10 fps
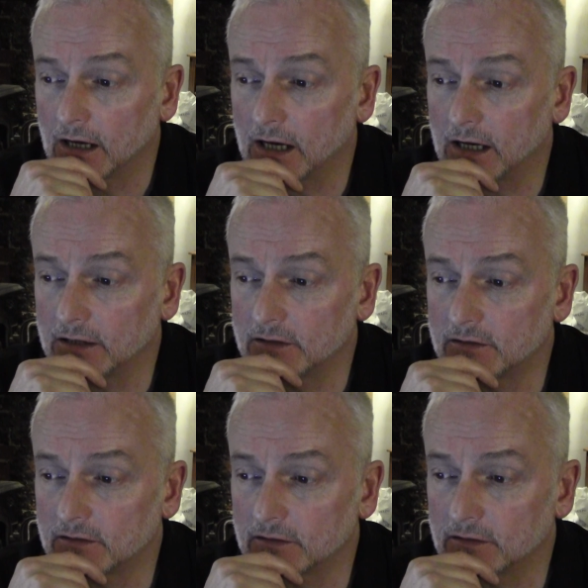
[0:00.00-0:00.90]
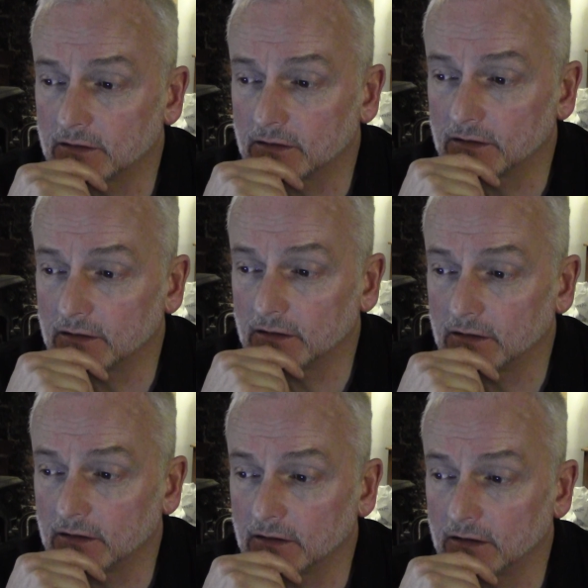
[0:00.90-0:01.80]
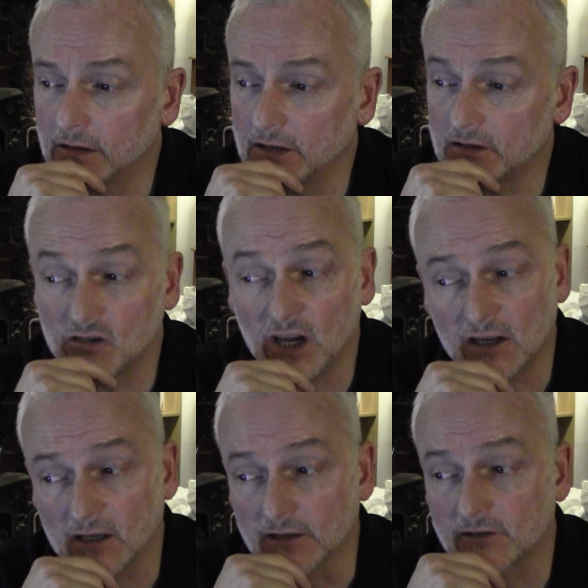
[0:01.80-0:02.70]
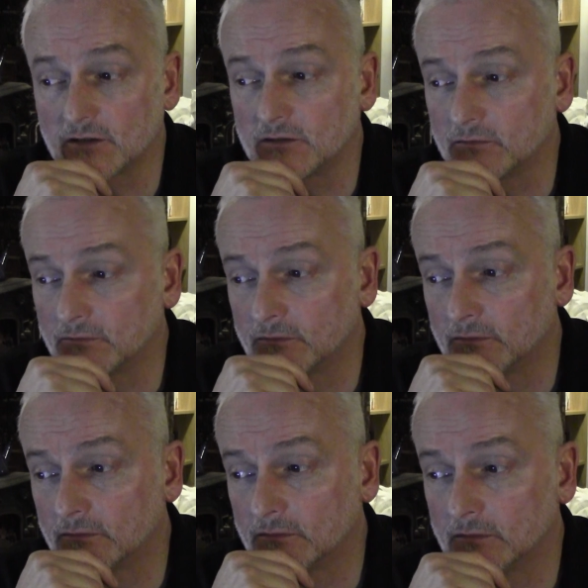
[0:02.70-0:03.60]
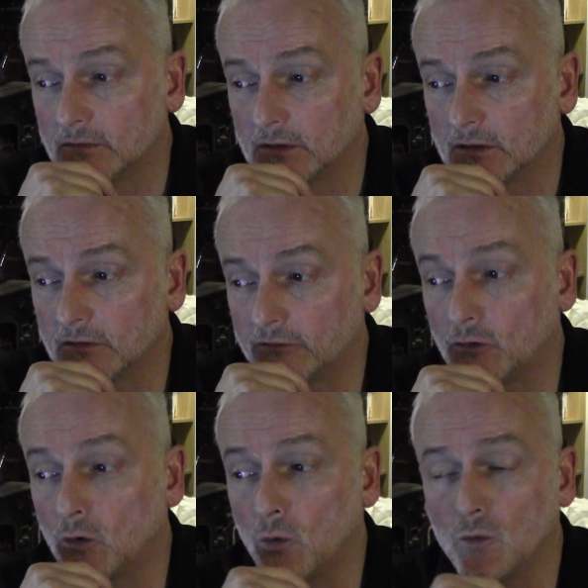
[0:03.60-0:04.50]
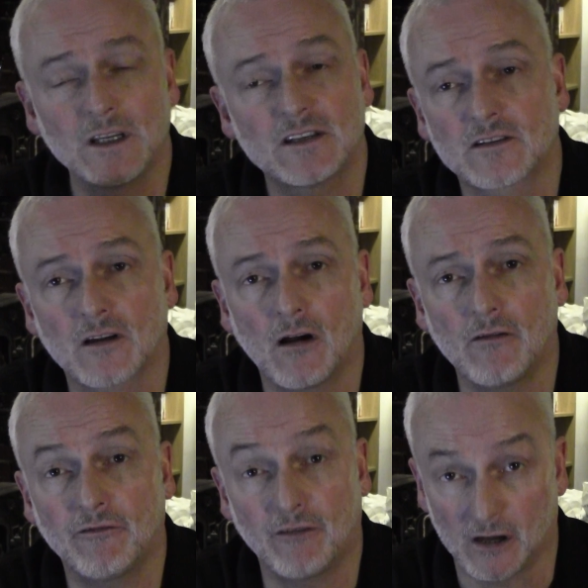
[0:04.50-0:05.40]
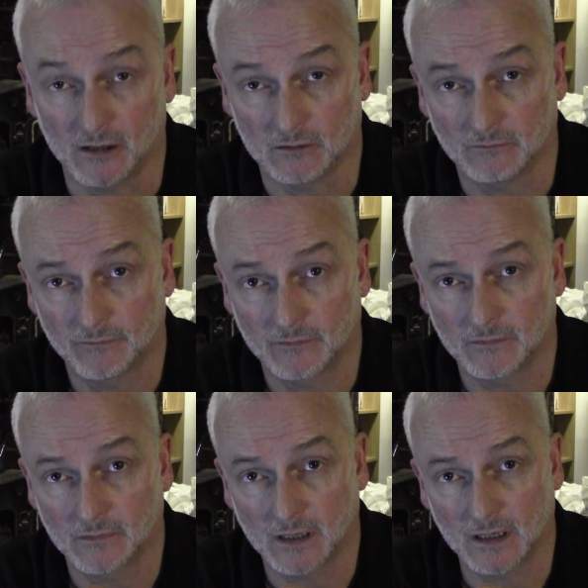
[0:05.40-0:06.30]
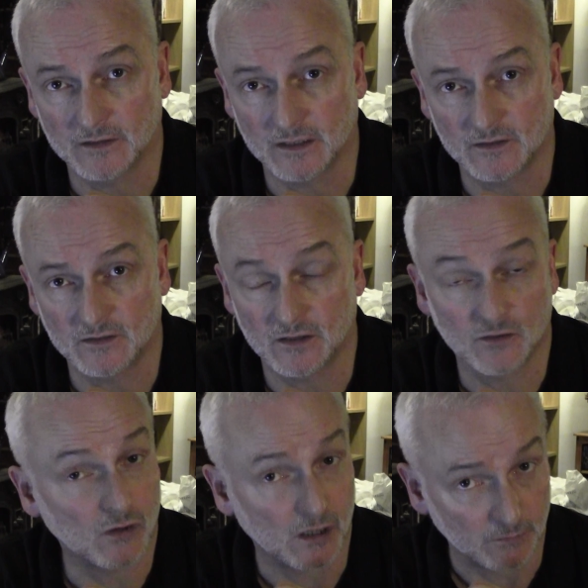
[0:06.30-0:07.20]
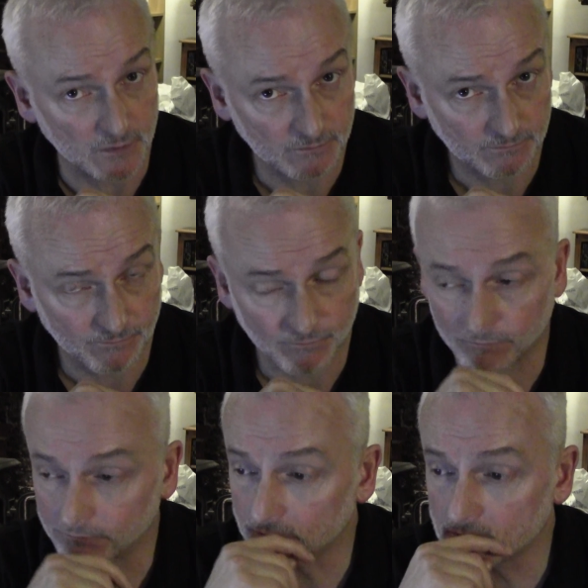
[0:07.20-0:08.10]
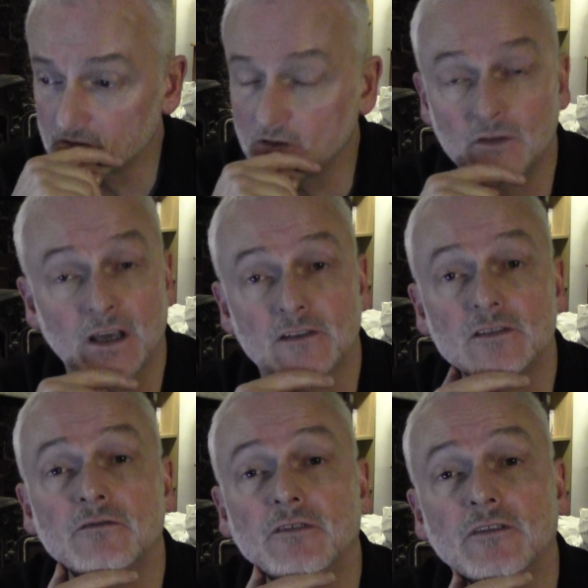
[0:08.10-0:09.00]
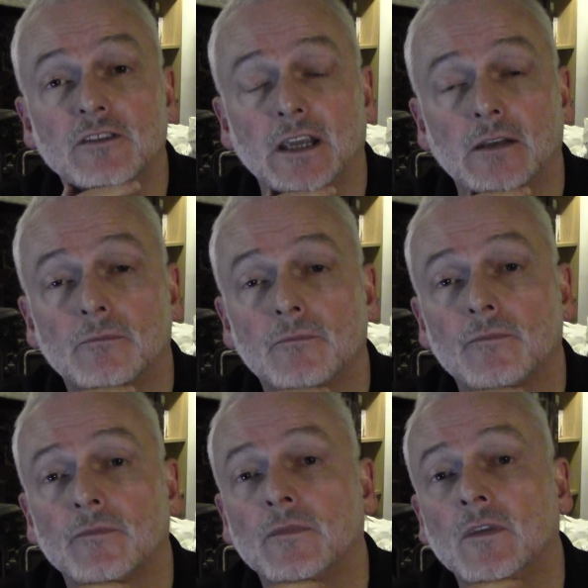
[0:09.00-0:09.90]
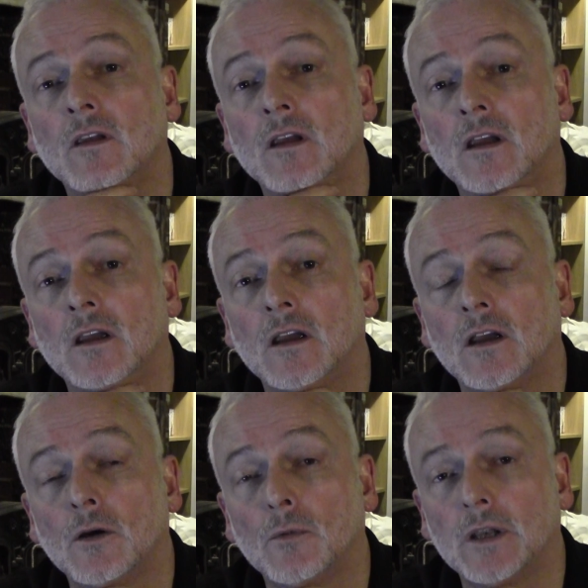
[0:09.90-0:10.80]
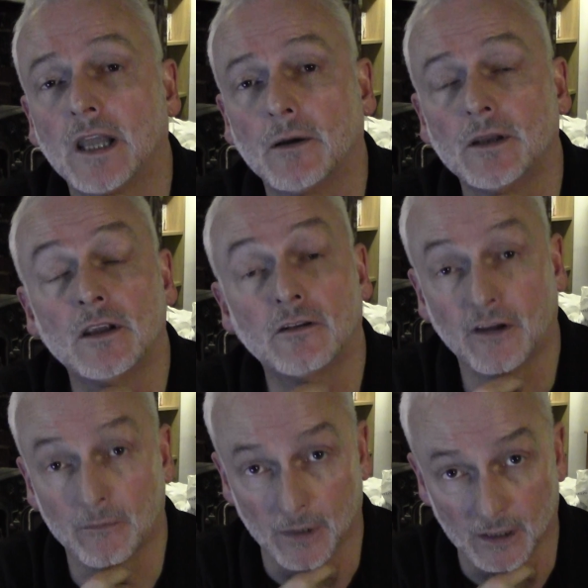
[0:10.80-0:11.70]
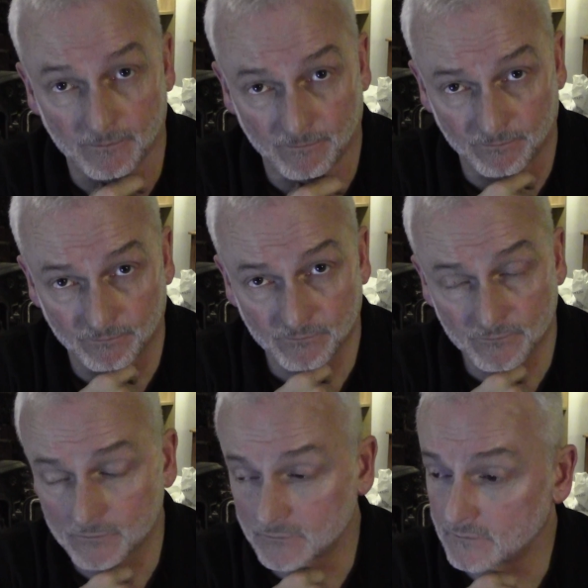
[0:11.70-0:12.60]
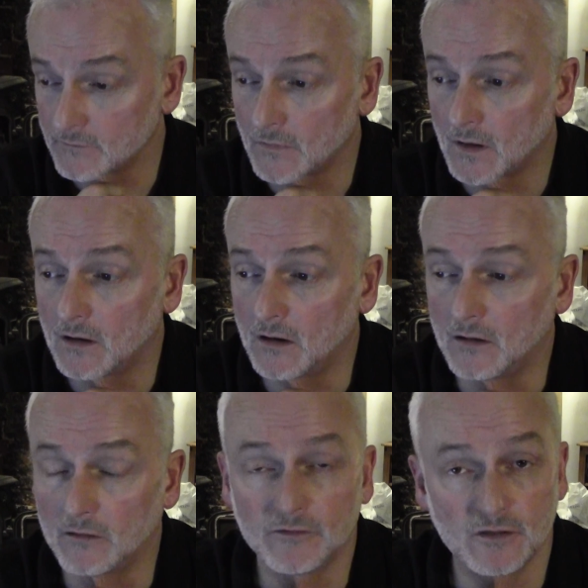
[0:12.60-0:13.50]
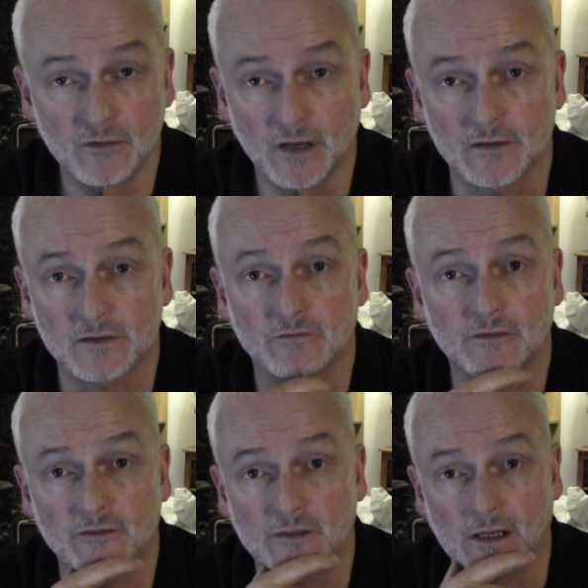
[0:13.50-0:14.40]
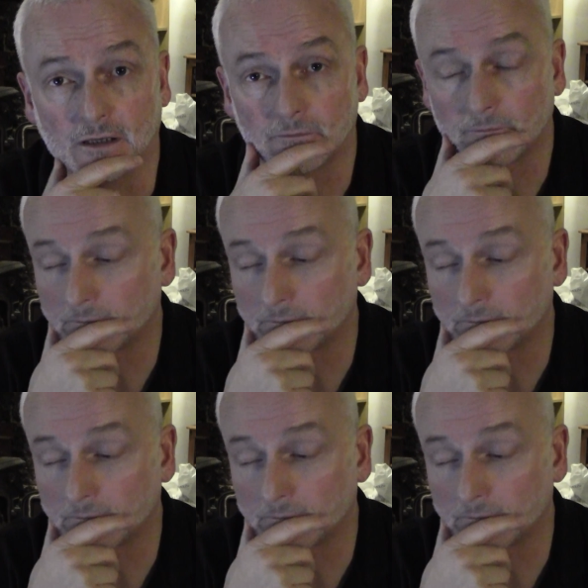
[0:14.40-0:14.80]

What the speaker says: And it's a checklist for audit of file, as it's described, 2015. We're now in November of 2015.